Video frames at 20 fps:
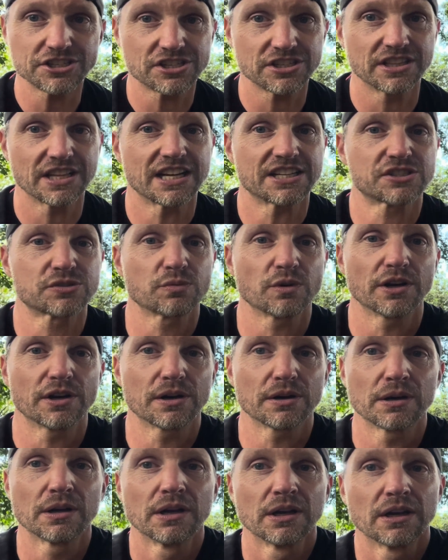and that's
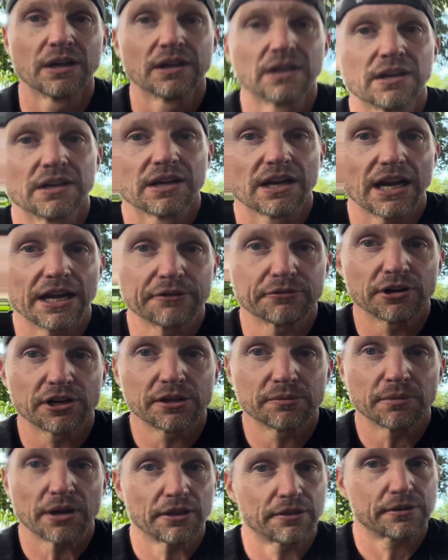where I run
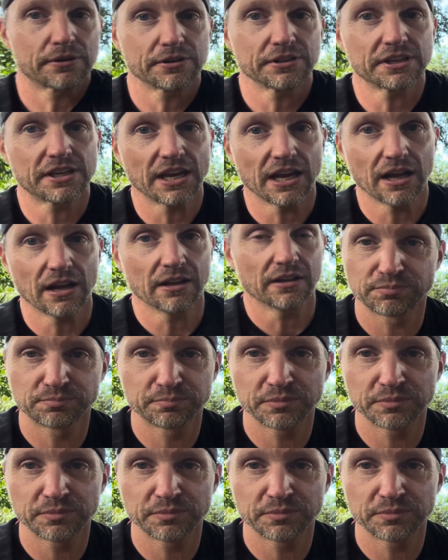in my 30 cal.